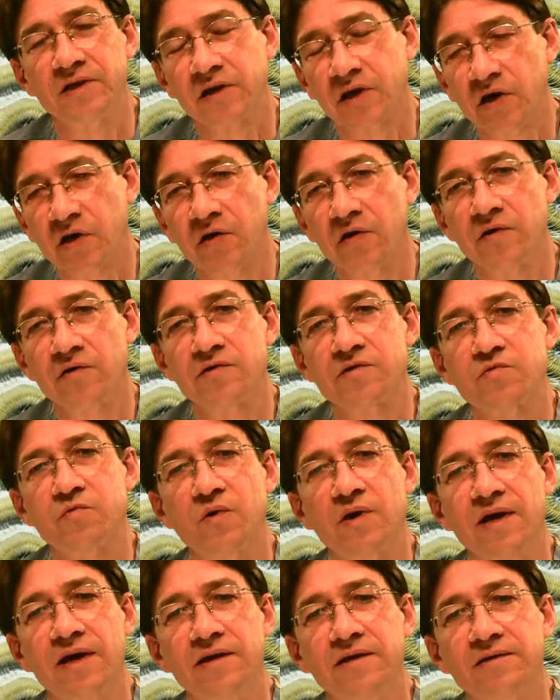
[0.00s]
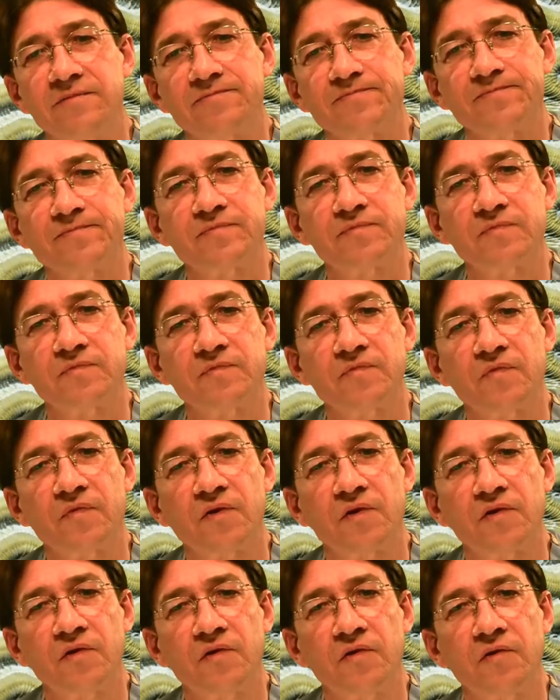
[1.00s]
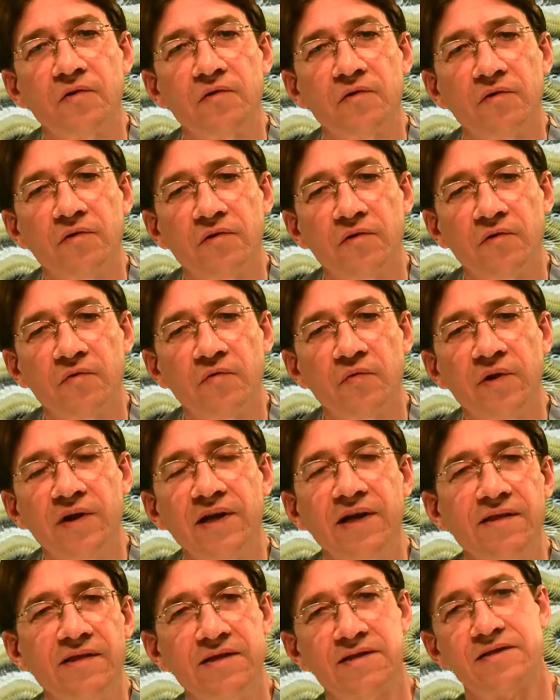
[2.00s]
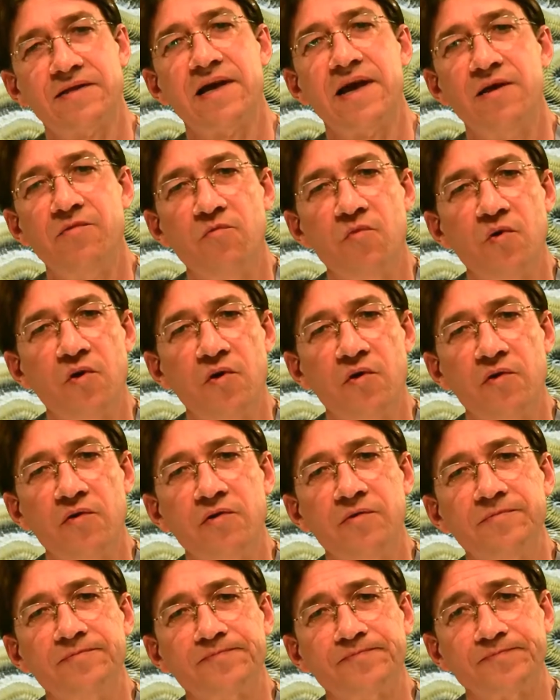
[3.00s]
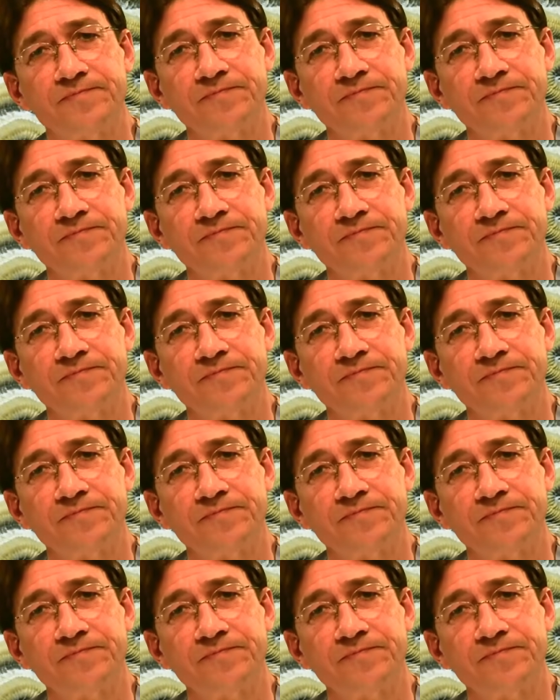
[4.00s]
It occurs when you're reading the same word